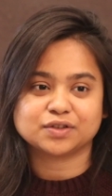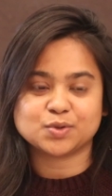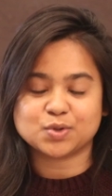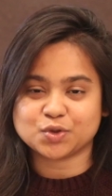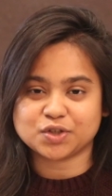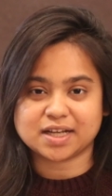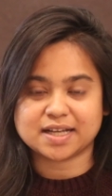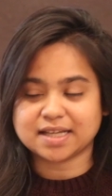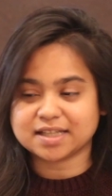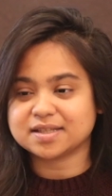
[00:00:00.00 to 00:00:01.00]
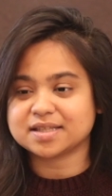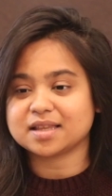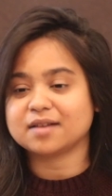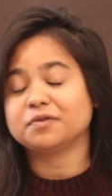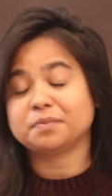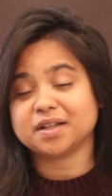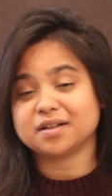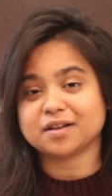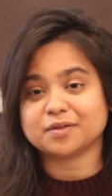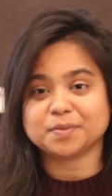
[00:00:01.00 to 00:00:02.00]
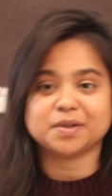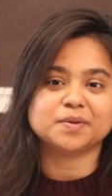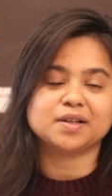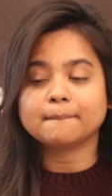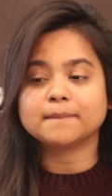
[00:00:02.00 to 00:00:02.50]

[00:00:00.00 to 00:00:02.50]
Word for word: to socialize. I just love being around people.